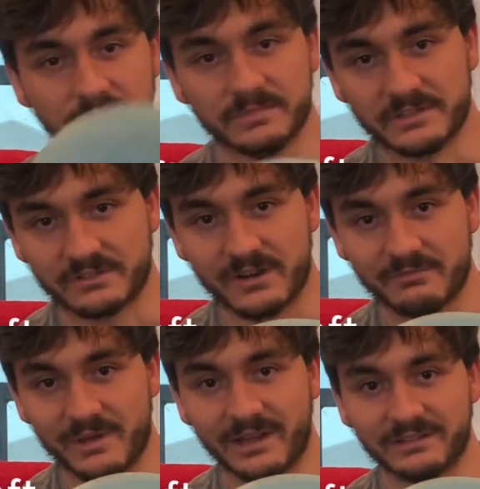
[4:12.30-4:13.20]
Discraft
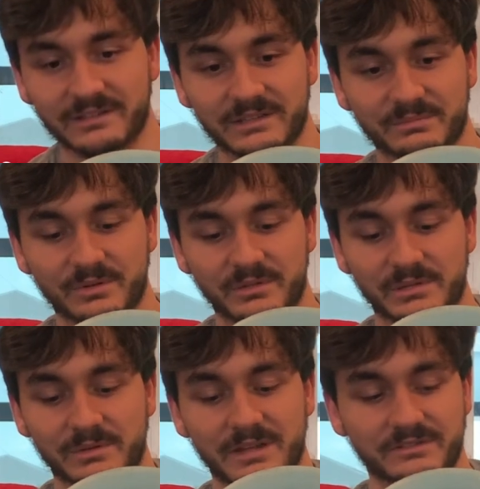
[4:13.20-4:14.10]
Magnet in the Pro D
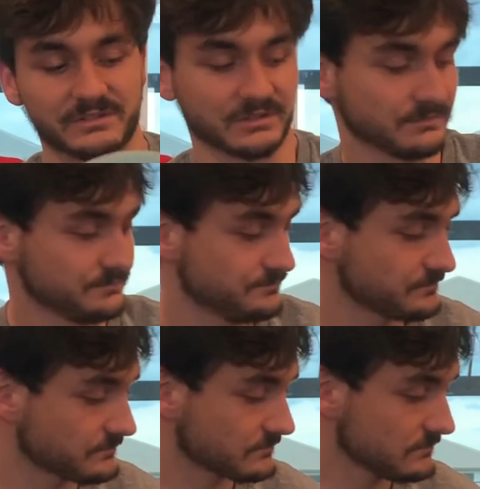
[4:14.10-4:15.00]
plastic.
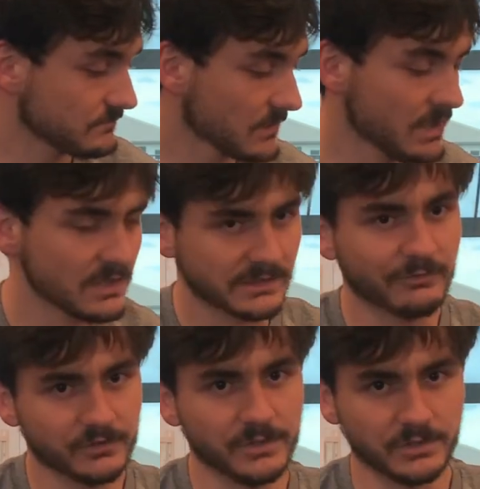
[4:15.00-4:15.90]

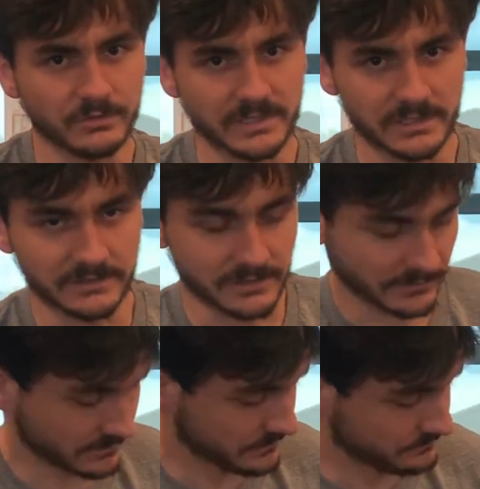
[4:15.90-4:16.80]
Definitely a unique
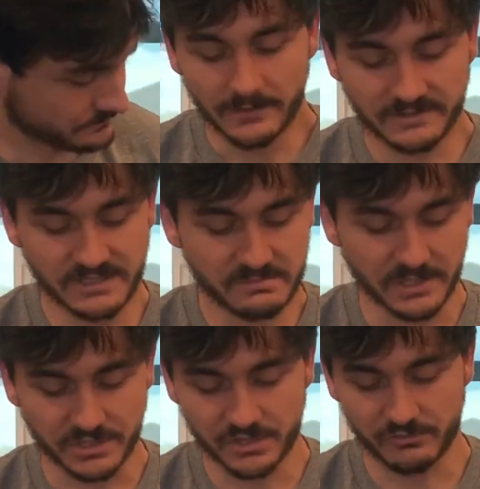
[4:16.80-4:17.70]
disc. Next is my
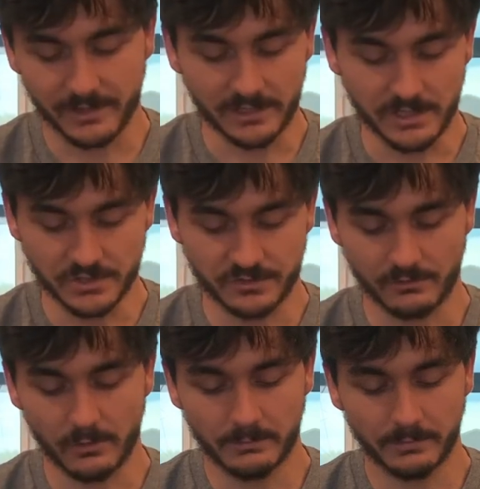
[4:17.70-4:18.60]
straight-ish
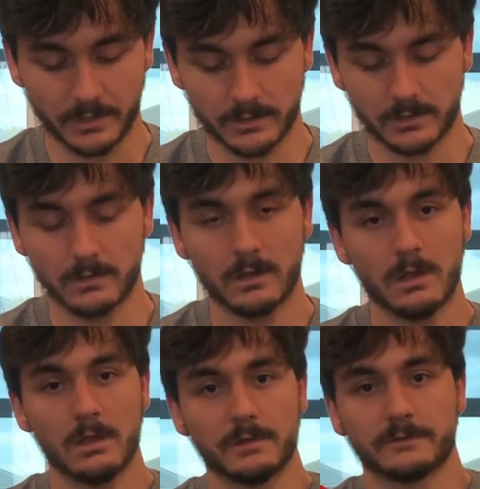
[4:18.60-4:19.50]
throwing putter.
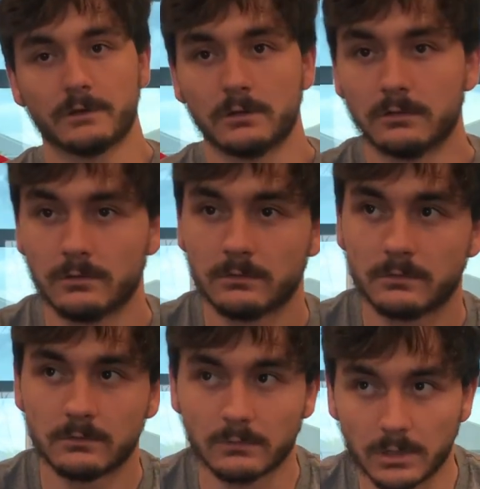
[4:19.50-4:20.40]
So,
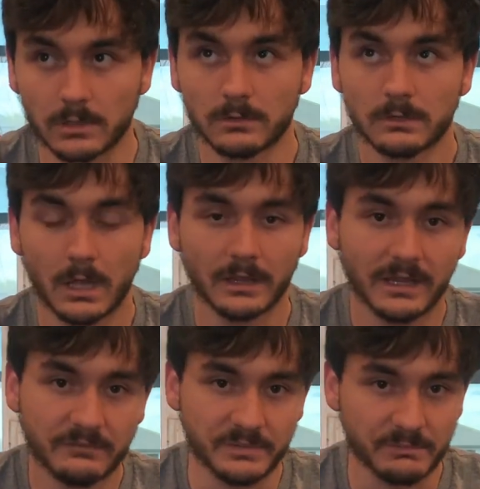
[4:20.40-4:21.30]
well, a lot
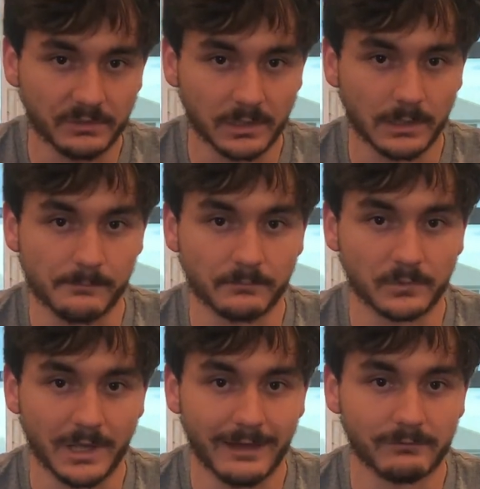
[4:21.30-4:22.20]
of people
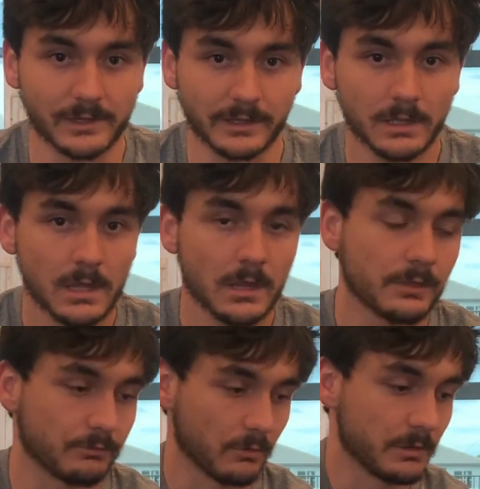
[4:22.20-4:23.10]
will have like
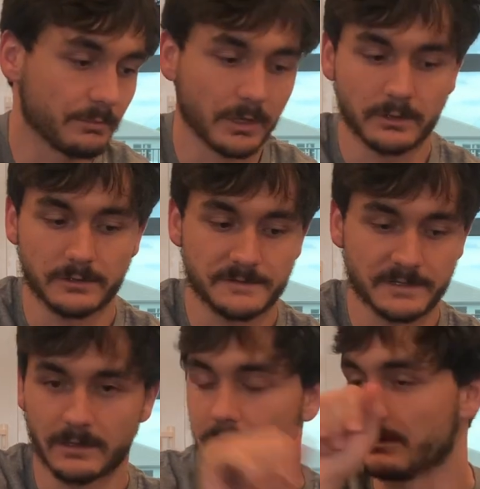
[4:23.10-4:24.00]
throwing putters
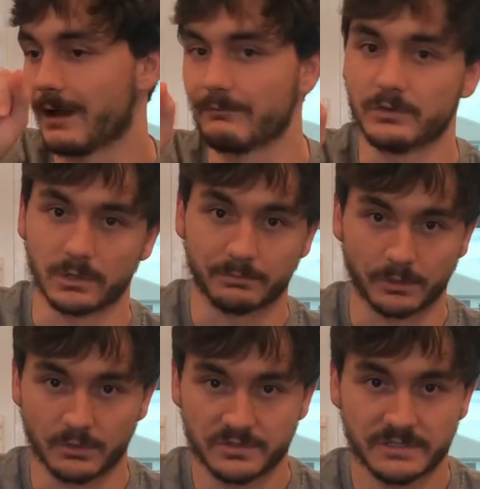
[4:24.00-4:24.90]
and then they'll have their
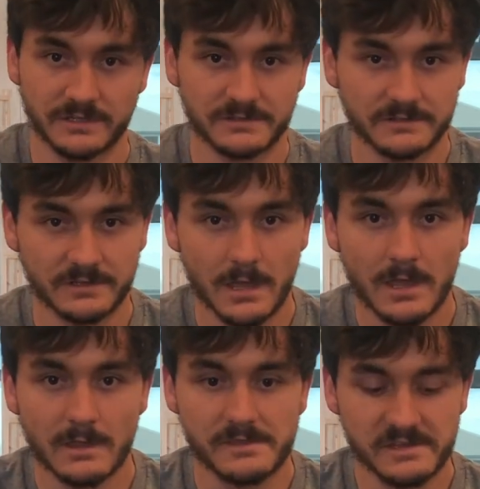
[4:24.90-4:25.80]
approach discs.
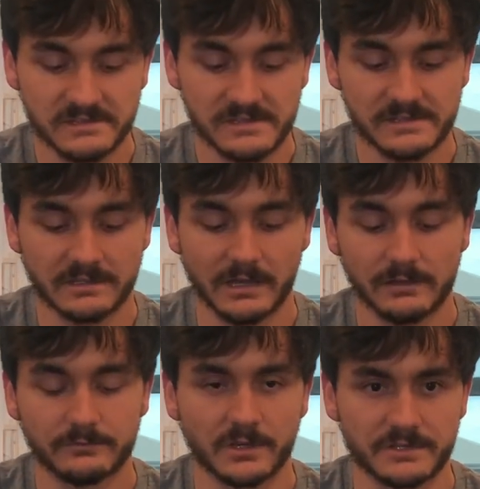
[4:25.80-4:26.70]
This disc kind
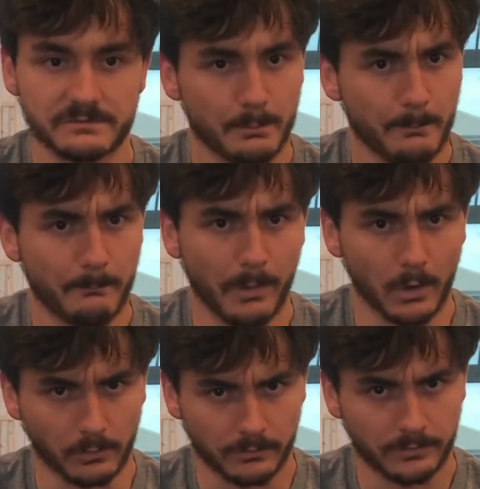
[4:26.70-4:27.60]
of does
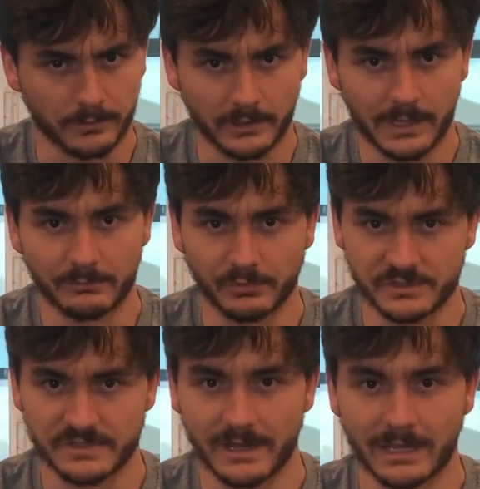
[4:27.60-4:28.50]
both. It kind of
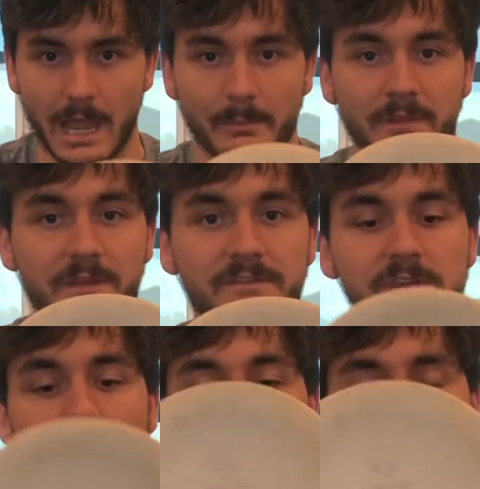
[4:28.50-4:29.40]
bridges that gap, and that's
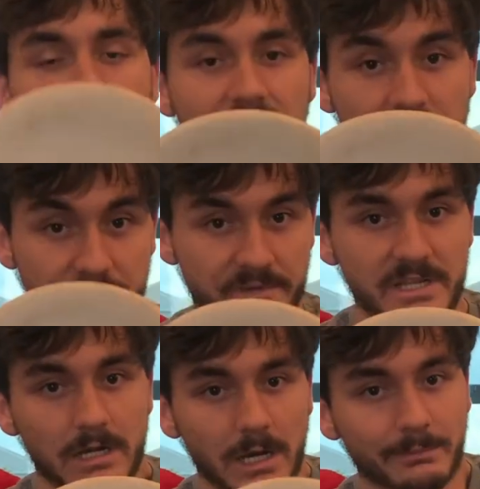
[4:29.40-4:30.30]
a
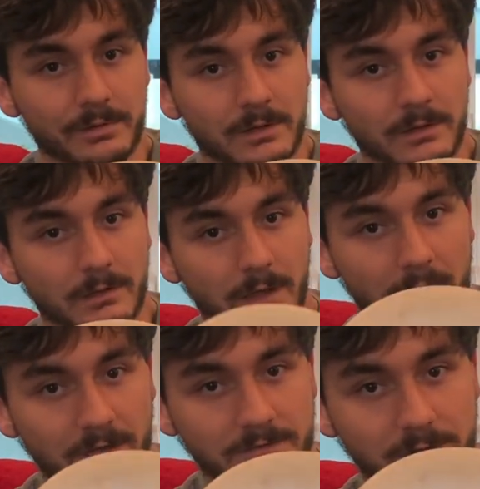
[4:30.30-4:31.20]
beat up
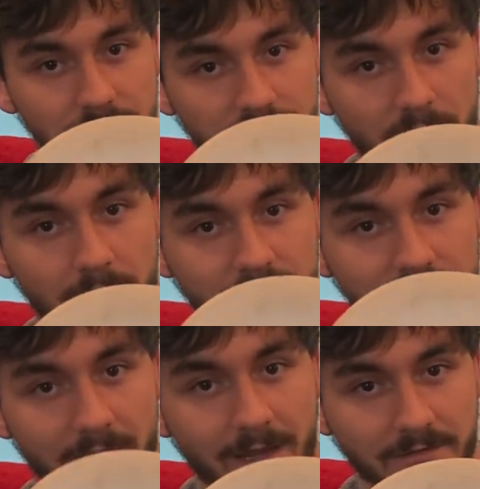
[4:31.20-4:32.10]
Exo Soft
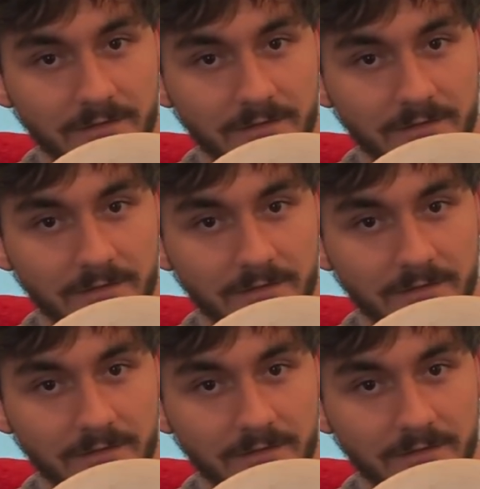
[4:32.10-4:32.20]
tactic.